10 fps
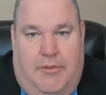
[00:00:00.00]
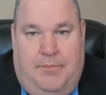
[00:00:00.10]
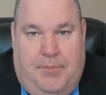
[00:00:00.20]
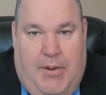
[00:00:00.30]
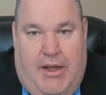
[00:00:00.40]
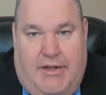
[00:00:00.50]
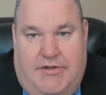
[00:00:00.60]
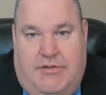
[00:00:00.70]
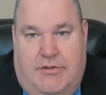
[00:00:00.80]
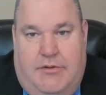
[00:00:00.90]
But
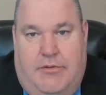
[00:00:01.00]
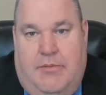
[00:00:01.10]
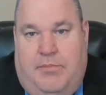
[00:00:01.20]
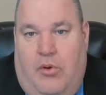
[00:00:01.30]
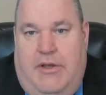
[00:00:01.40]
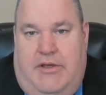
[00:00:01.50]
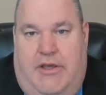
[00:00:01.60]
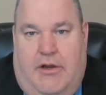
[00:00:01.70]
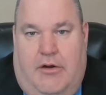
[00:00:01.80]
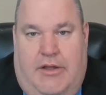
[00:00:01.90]
the point
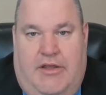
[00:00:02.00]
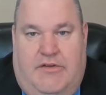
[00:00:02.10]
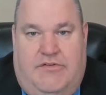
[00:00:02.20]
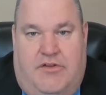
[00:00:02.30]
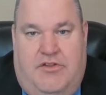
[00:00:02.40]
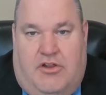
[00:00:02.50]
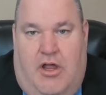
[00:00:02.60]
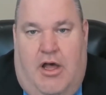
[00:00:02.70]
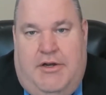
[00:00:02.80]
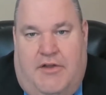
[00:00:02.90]
here is the
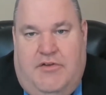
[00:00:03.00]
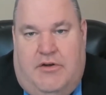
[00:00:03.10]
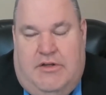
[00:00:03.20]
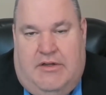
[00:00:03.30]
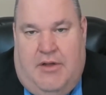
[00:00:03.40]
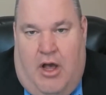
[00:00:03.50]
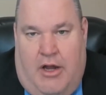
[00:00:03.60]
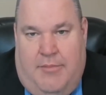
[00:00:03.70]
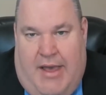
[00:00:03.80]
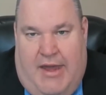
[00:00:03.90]
law doesn't
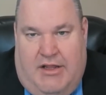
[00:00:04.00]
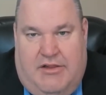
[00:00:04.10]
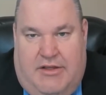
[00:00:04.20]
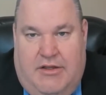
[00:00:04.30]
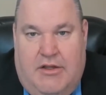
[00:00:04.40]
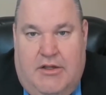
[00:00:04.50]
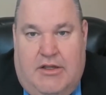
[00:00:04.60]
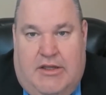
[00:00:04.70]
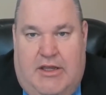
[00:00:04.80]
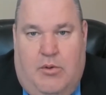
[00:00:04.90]
automatically
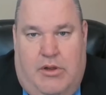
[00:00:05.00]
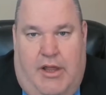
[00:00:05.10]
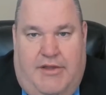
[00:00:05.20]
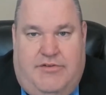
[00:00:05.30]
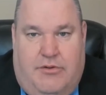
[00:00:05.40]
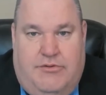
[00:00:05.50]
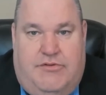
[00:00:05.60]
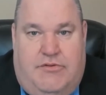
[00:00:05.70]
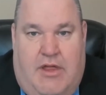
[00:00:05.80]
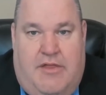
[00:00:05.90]
equalize
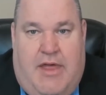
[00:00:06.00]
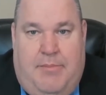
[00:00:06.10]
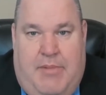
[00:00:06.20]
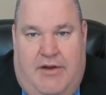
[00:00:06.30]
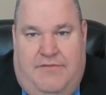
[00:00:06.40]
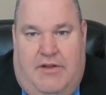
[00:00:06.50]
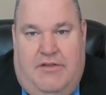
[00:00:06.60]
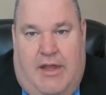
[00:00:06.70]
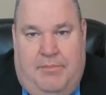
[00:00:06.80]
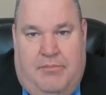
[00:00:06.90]
that benefit,
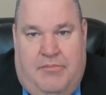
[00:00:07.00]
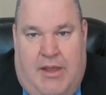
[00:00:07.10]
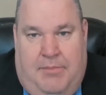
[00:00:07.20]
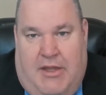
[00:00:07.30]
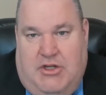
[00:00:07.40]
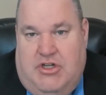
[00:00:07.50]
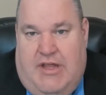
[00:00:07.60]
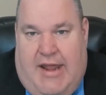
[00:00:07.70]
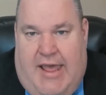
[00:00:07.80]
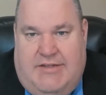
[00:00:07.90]
that pension,
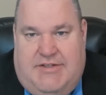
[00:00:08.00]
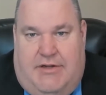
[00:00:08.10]
that asset.